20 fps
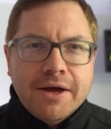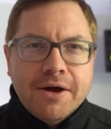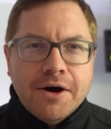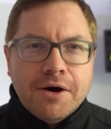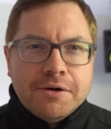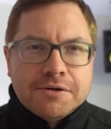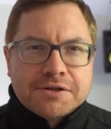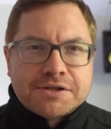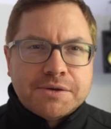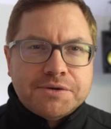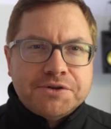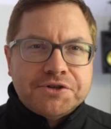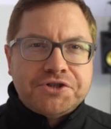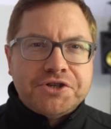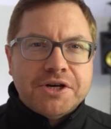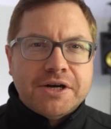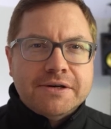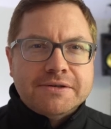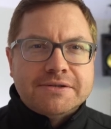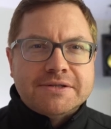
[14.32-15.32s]
Also on the
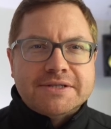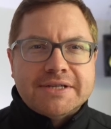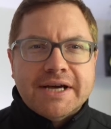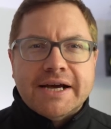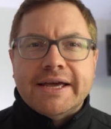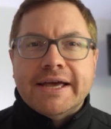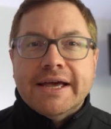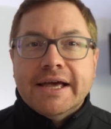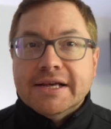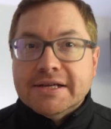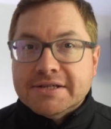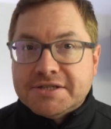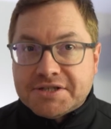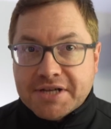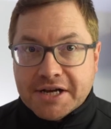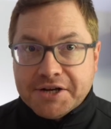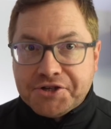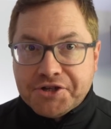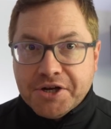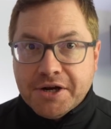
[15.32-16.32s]
show today,
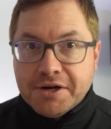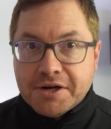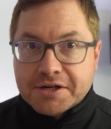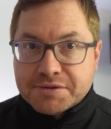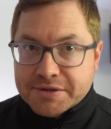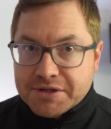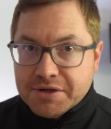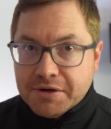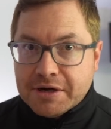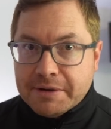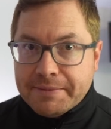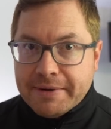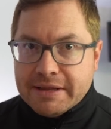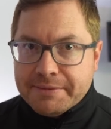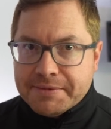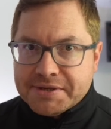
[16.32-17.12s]
stay tuned because we're talking about the